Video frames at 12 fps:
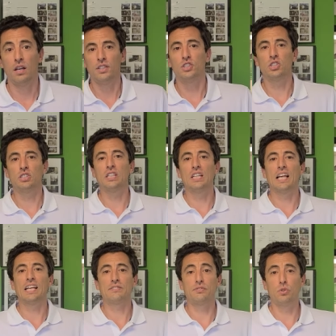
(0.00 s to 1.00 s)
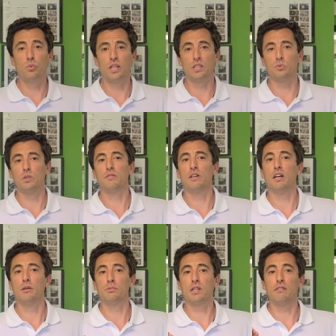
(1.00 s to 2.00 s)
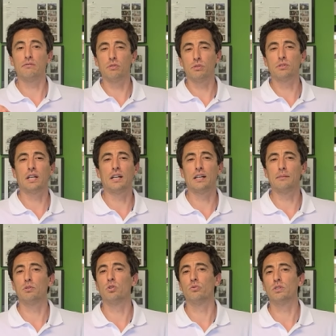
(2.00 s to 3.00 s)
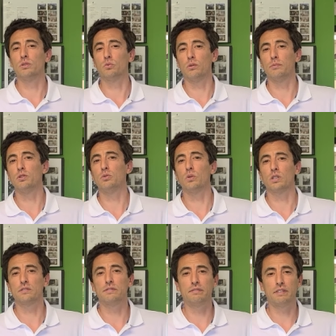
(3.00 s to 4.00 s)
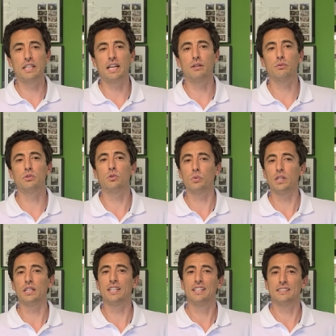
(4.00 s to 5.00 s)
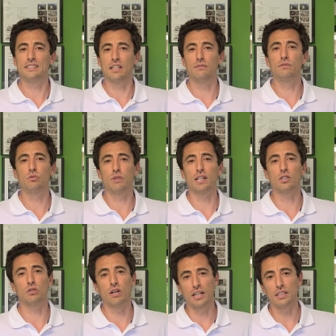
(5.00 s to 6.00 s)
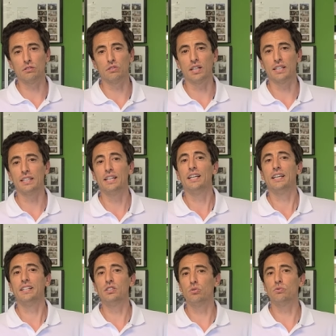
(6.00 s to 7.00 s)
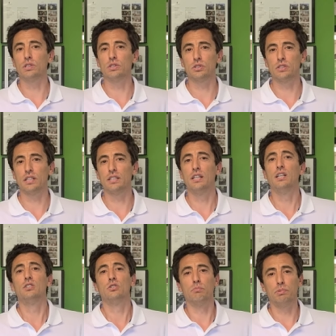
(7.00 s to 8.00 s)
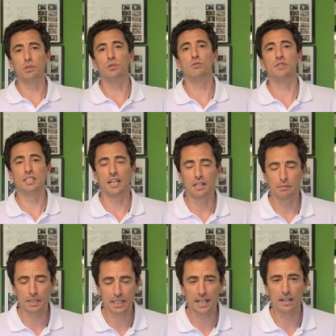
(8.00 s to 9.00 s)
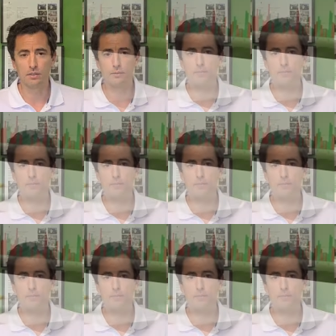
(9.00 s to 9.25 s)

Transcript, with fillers: Just in the last few weeks, we have helped a full-time career woman who works 50 hours a week, self-direct her IRA into real estate to build her retirement account.